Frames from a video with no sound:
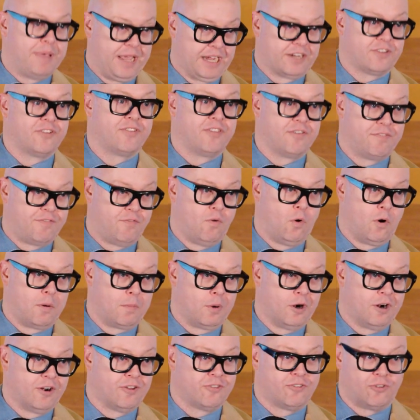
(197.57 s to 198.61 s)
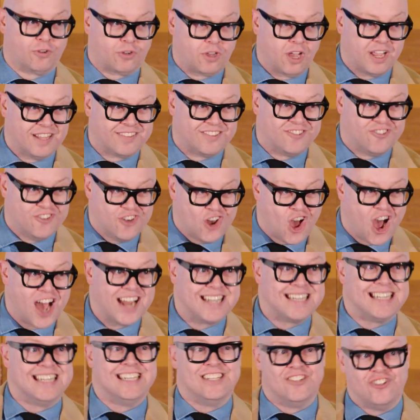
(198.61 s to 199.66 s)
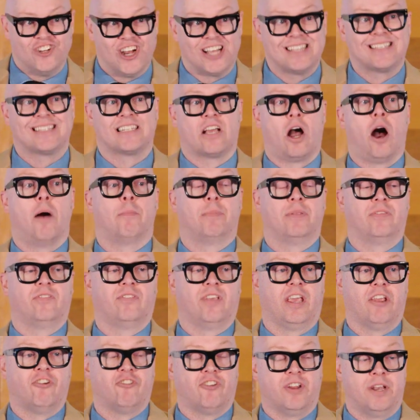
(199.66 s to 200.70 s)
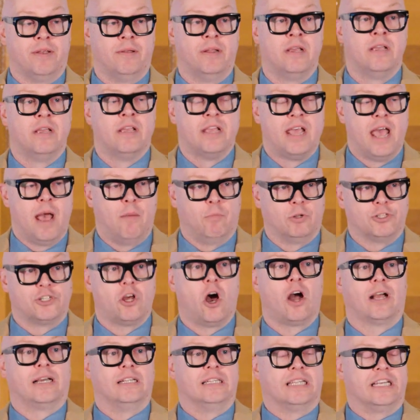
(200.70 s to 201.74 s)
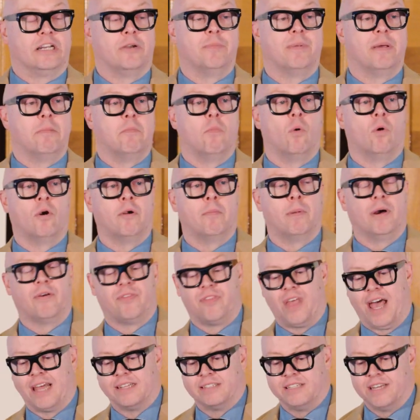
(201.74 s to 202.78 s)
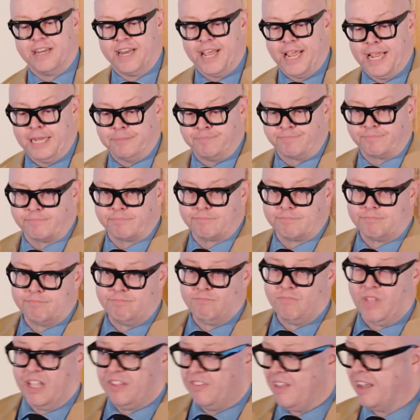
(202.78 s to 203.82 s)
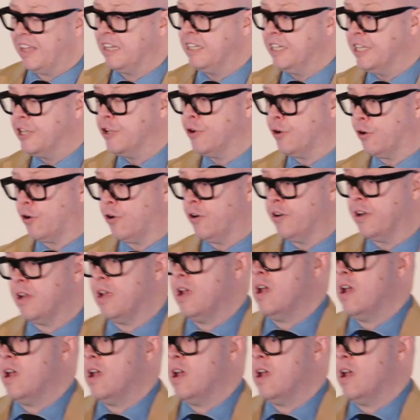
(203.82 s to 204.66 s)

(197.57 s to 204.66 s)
picked the former. So it's not just compensation, and we'll talk a little bit more about that today. Secondly, you heard